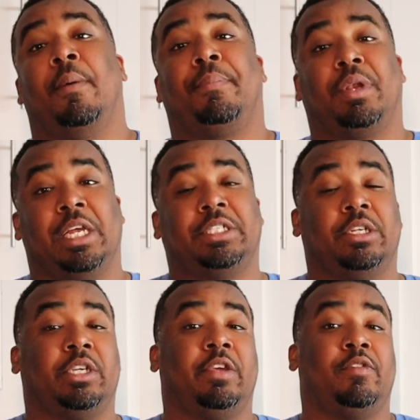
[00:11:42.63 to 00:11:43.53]
plus
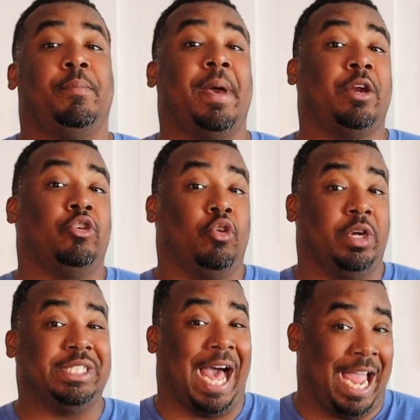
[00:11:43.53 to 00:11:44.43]
it'll give you better
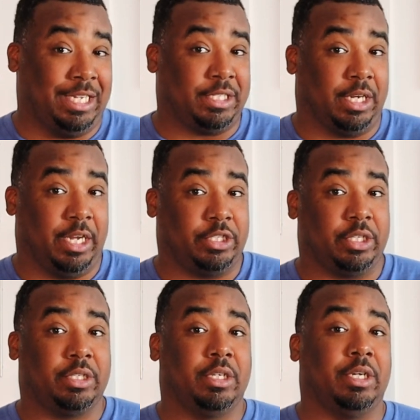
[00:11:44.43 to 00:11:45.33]
noise isolation,